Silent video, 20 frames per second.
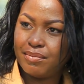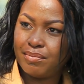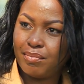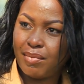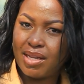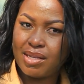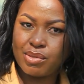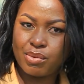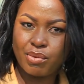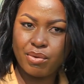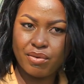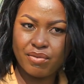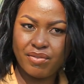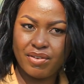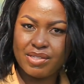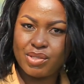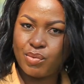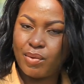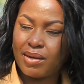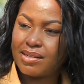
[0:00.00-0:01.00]
My school
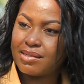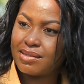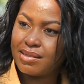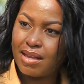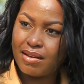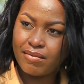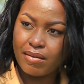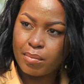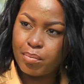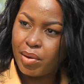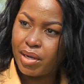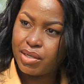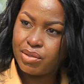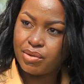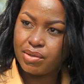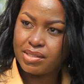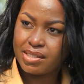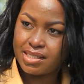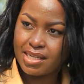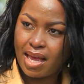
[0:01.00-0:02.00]
fees was ever paid
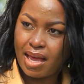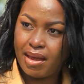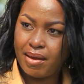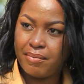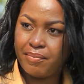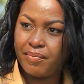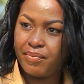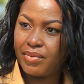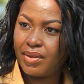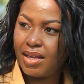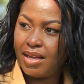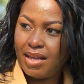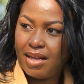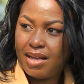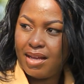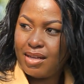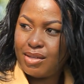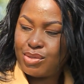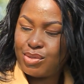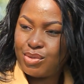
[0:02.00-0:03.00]
on time.
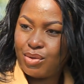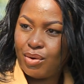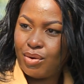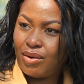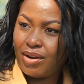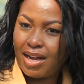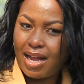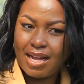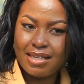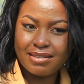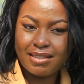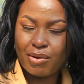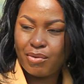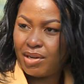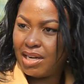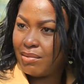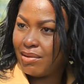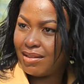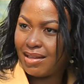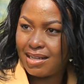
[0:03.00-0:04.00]
So nkanta
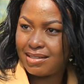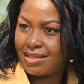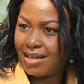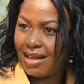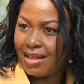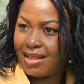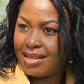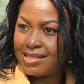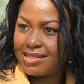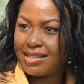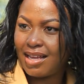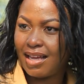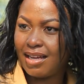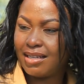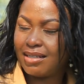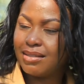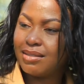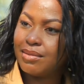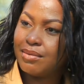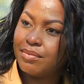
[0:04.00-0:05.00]
kureba that other
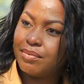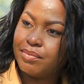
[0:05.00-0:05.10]
side.